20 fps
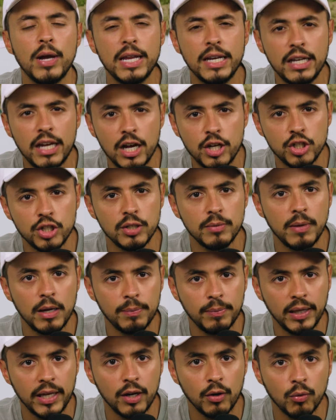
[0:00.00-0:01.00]
Radiation may
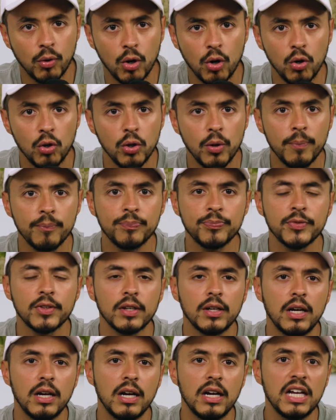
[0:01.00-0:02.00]
play a role.
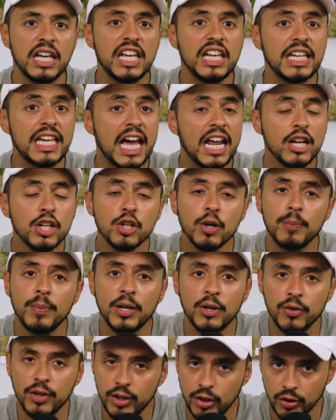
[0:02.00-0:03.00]
Getting your
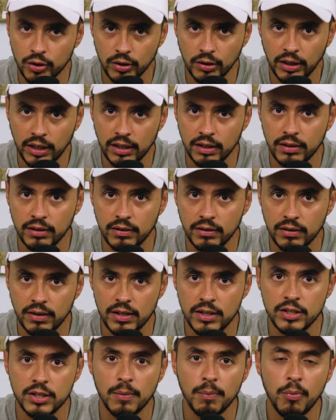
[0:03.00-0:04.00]
period early
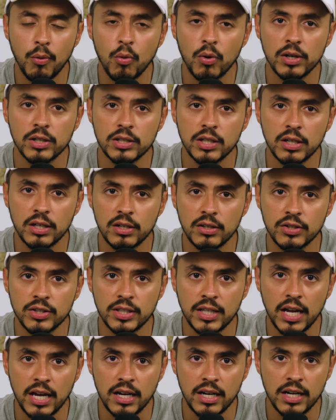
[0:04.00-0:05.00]
is important to
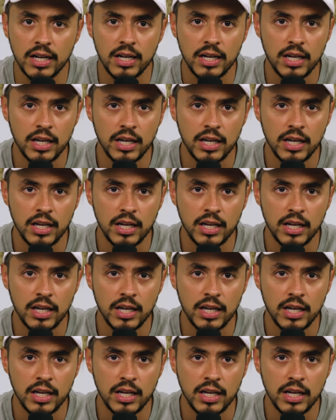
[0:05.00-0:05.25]
understand.